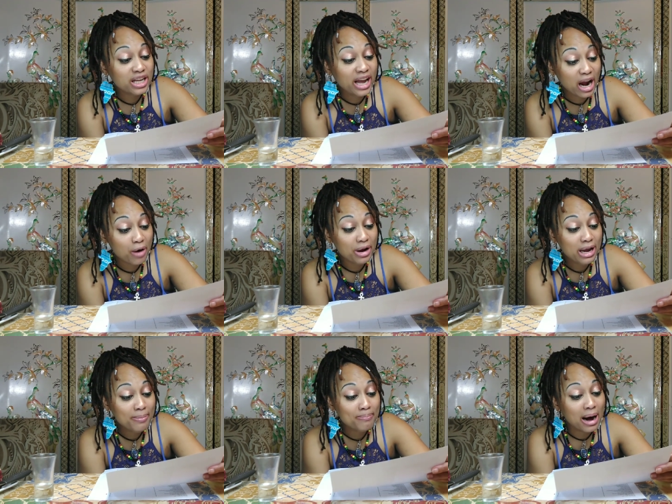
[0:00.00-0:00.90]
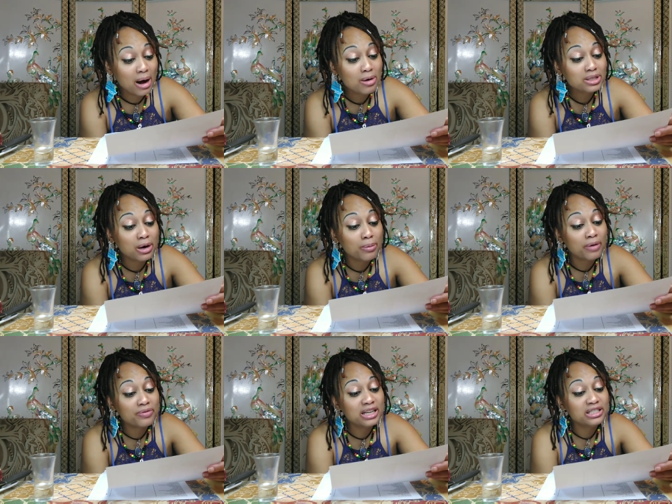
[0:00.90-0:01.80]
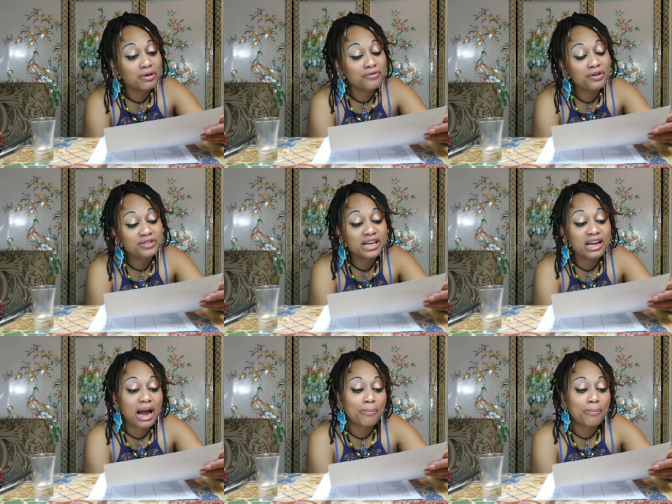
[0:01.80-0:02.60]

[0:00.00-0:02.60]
Carrie Bont, her birthday is January 15th.